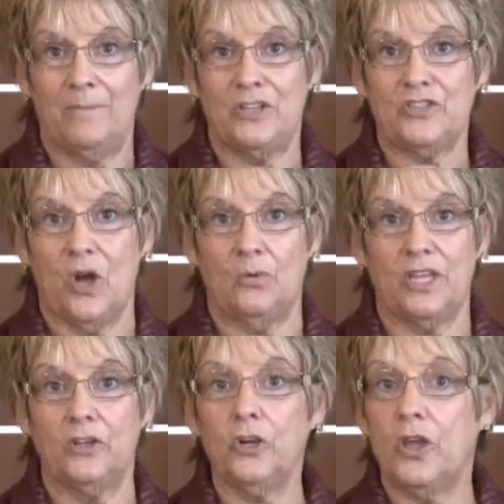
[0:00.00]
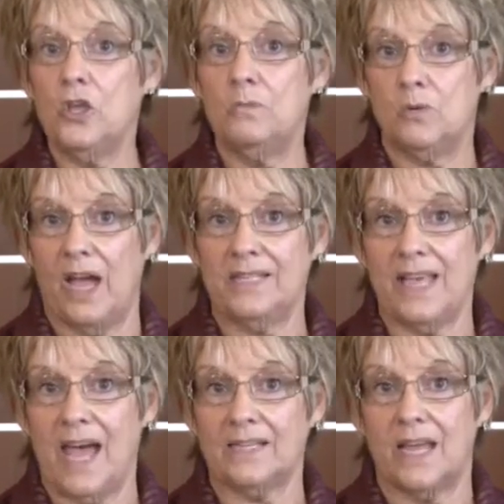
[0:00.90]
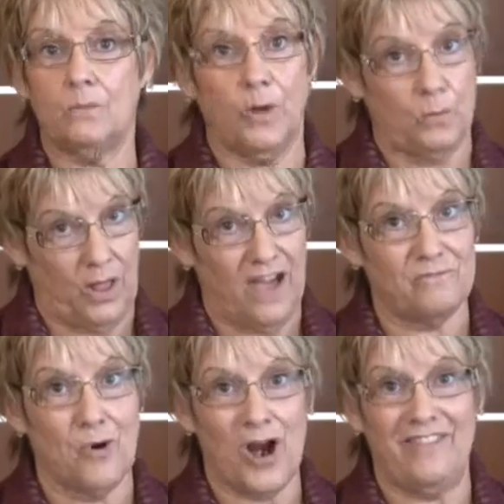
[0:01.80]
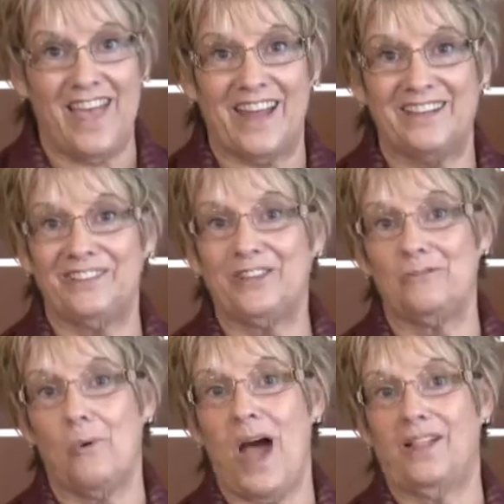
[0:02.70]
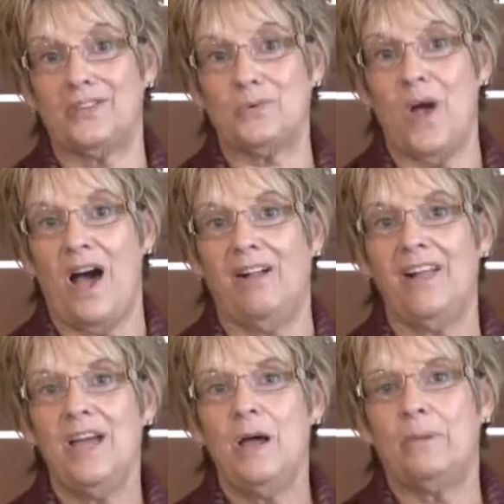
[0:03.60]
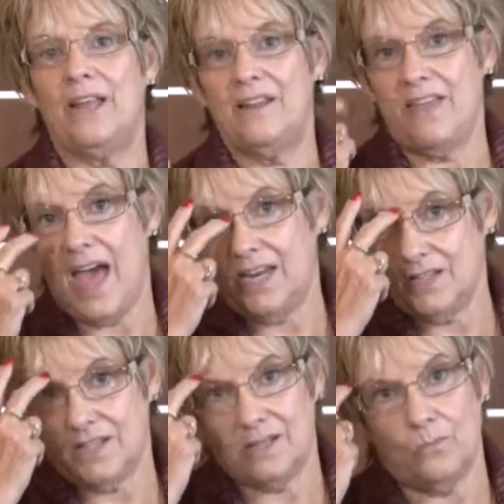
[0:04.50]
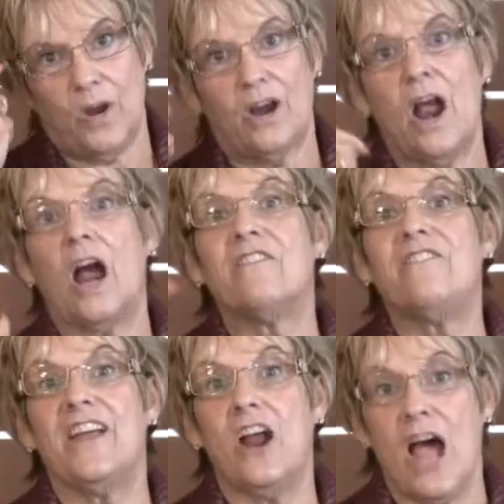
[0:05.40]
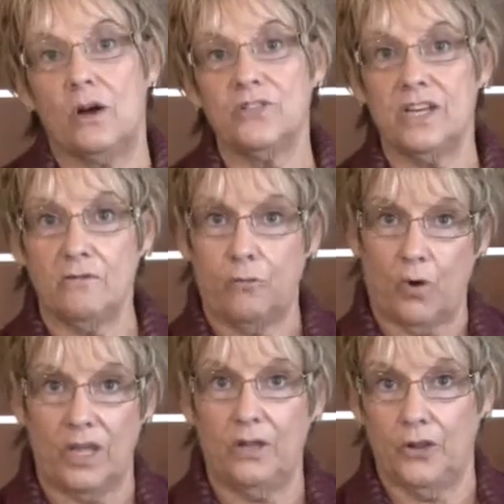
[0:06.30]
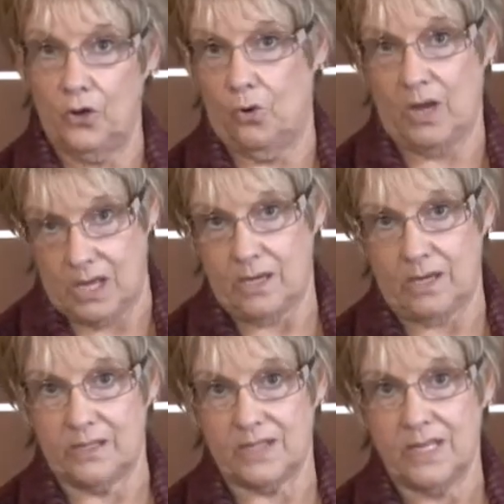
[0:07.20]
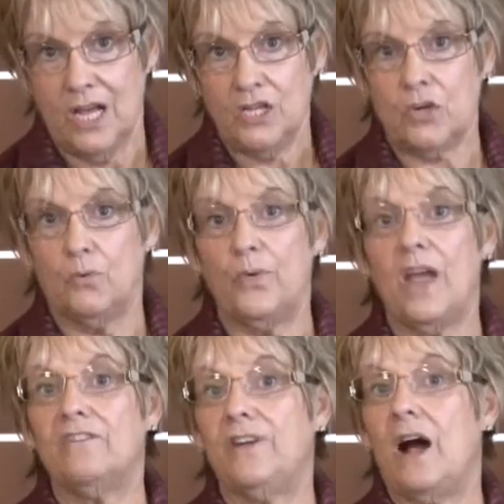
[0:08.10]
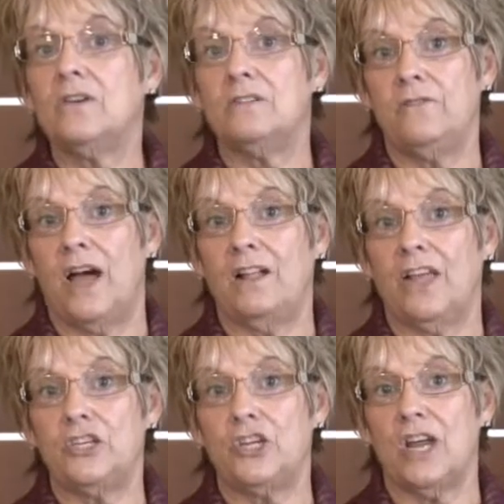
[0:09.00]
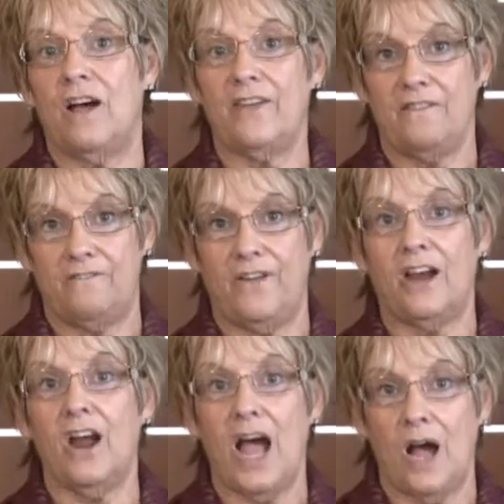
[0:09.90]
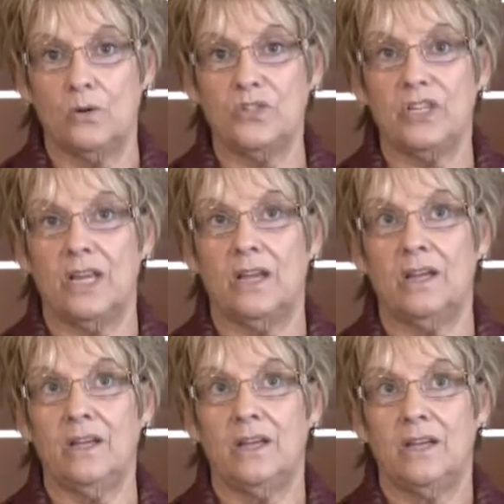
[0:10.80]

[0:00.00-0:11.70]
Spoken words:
So the Illinois Human Rights Act, and we will have more on that in a little while as well, but that is where our fair housing for Illinois is. So if we are found in violation of a fair housing,